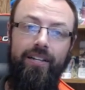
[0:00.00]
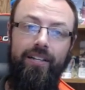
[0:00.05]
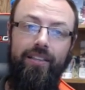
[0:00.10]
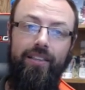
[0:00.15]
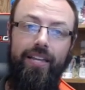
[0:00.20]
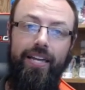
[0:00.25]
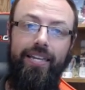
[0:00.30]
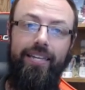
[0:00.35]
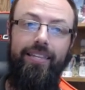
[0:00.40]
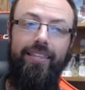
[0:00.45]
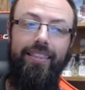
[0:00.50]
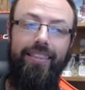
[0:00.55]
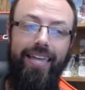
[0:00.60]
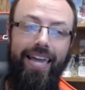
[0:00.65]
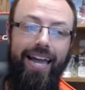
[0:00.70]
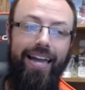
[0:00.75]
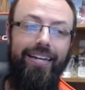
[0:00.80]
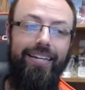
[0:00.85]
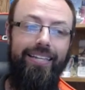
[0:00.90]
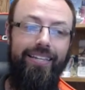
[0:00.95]
Like
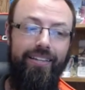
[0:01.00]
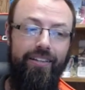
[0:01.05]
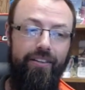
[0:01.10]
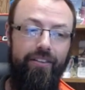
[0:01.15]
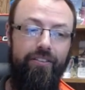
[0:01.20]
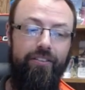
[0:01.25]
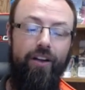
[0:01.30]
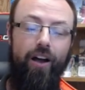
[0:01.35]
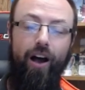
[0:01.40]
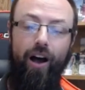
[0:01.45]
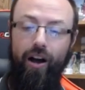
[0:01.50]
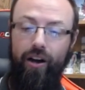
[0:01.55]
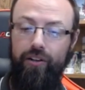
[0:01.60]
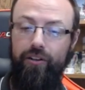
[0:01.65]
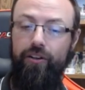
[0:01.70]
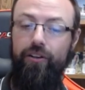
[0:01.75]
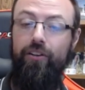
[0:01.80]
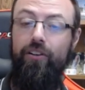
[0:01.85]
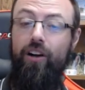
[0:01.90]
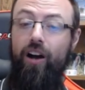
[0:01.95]
that is
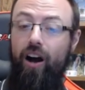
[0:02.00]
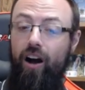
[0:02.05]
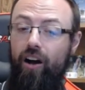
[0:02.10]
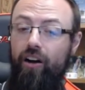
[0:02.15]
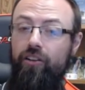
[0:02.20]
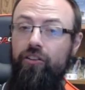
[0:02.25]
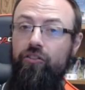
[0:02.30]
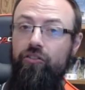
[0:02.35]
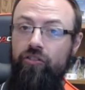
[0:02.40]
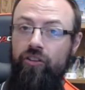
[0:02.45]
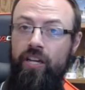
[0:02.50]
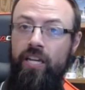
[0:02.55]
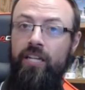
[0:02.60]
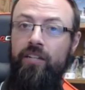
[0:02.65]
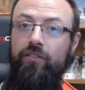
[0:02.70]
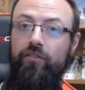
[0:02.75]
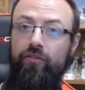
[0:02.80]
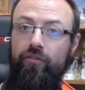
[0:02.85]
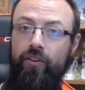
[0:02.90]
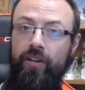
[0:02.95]
utter
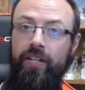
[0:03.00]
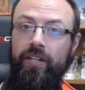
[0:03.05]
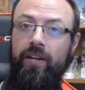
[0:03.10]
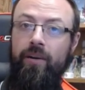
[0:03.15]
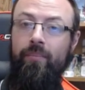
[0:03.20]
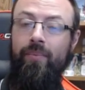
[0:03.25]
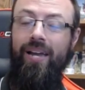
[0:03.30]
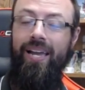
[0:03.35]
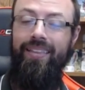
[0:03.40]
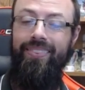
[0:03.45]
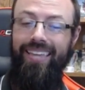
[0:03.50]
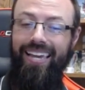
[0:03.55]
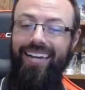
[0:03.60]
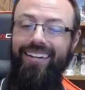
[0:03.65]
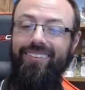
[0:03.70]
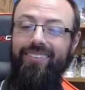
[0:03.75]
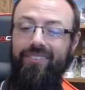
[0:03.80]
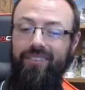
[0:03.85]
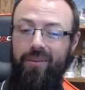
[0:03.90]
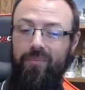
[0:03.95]
unchained freedom, and that
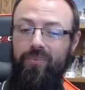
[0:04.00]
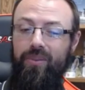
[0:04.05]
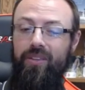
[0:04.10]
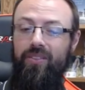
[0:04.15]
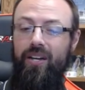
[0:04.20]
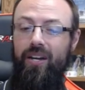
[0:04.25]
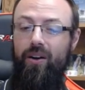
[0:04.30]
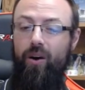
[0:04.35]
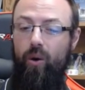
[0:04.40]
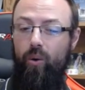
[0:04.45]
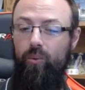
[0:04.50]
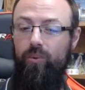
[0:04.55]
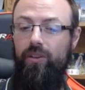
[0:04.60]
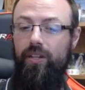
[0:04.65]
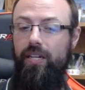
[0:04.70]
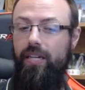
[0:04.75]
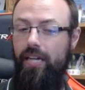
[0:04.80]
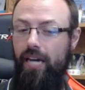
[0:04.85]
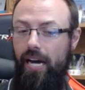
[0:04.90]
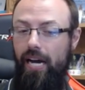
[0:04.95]
is something that only
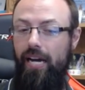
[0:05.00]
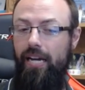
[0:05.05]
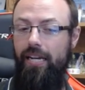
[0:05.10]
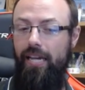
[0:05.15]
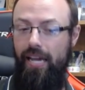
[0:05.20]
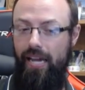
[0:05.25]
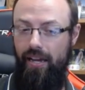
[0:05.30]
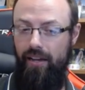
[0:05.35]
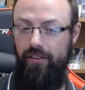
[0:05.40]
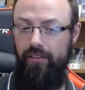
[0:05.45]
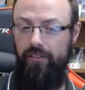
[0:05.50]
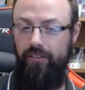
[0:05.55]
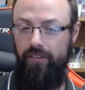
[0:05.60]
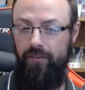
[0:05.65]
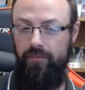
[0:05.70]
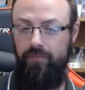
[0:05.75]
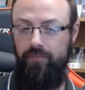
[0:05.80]
God has.